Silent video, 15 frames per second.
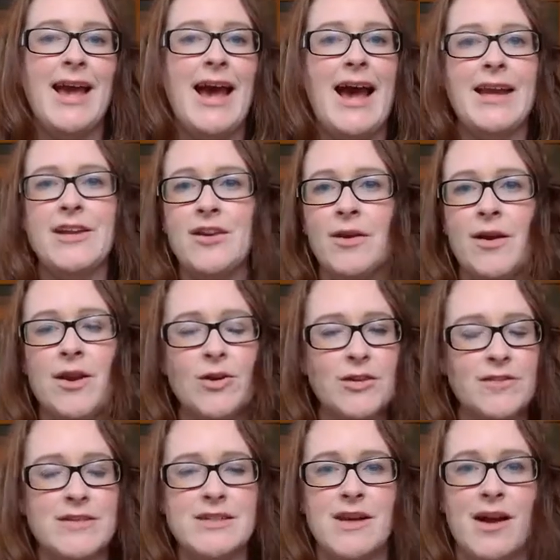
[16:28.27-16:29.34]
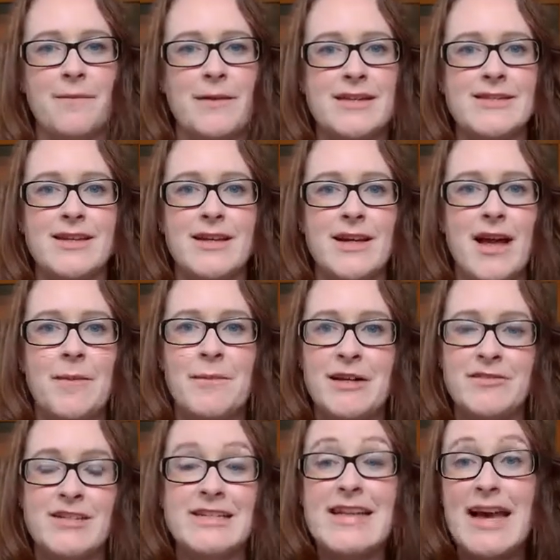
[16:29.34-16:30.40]
And, a lot of the time there's a bit
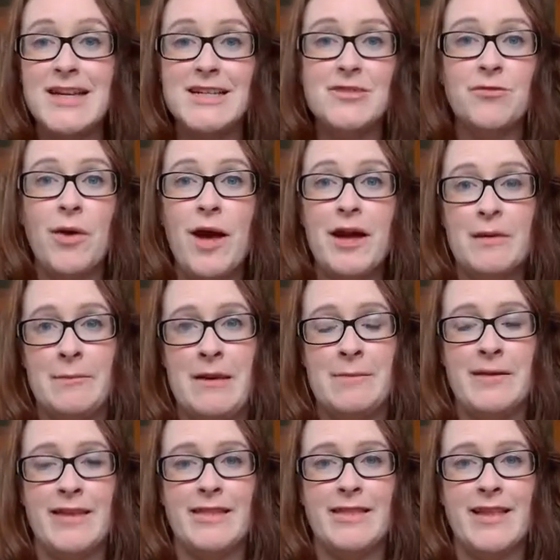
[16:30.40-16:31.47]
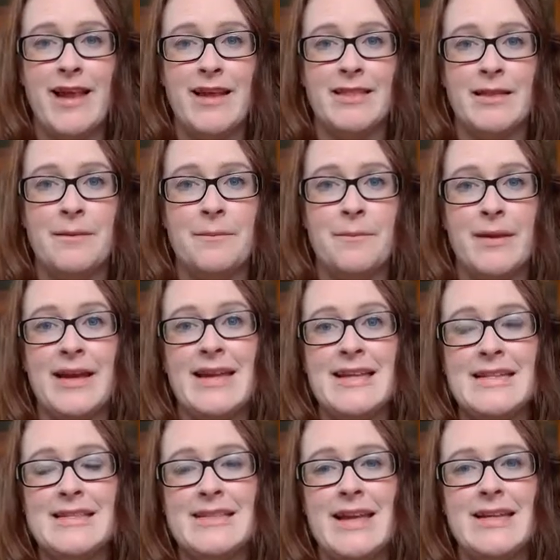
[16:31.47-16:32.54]
of detective work maybe in the
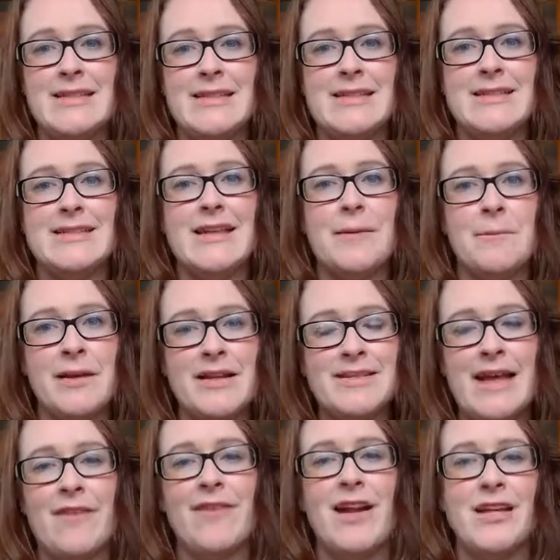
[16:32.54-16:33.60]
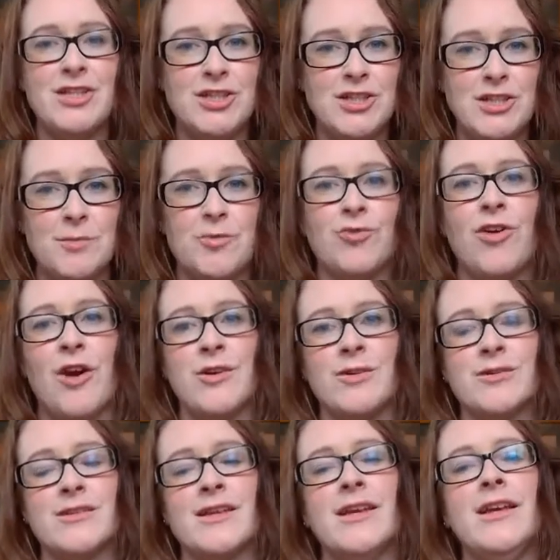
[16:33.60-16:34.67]
beginning stages, but as that relationship
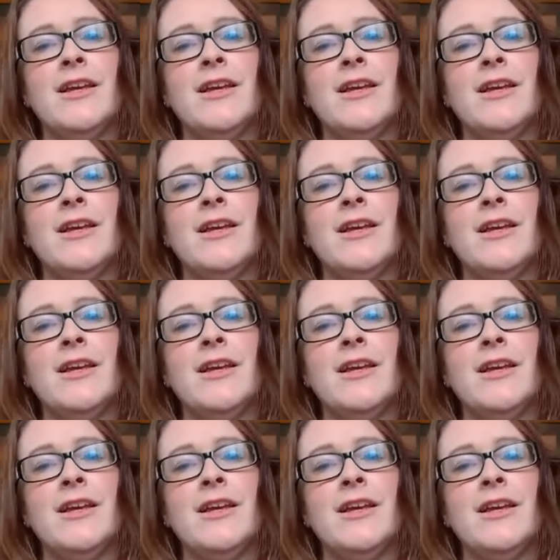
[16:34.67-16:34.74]
grows,